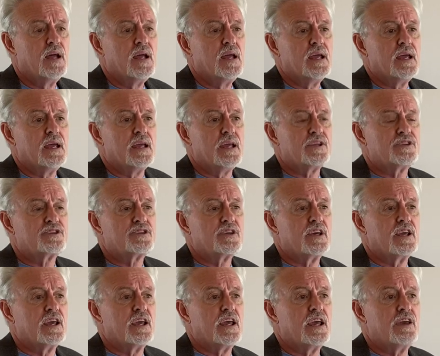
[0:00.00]

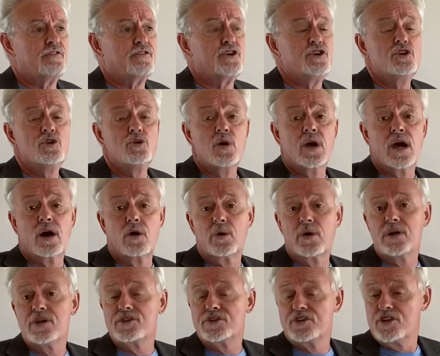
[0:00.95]
If you are in
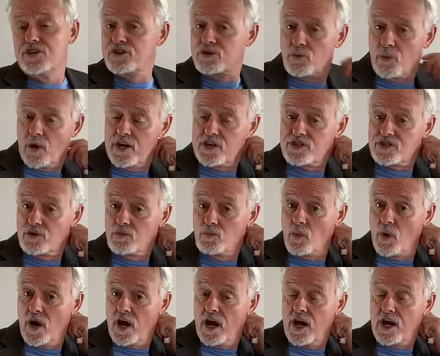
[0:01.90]
a situation
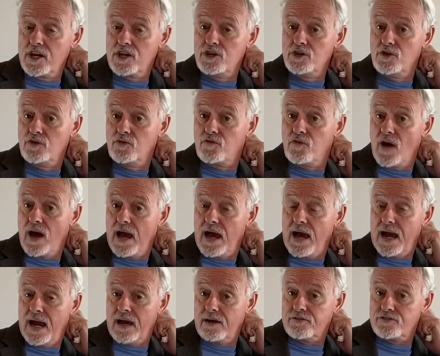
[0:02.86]
where you
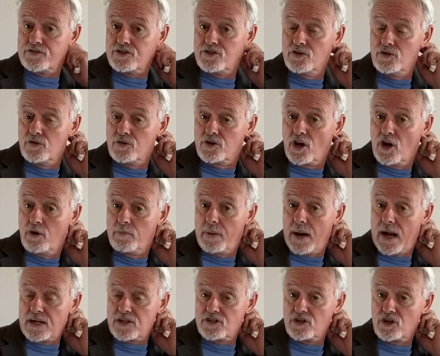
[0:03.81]
have to go
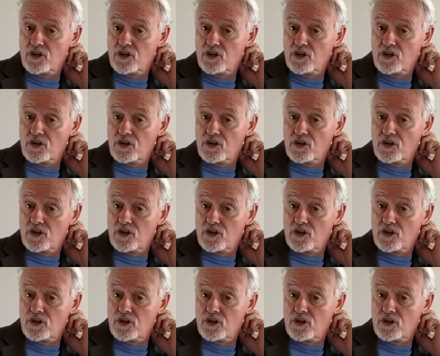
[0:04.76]
back to the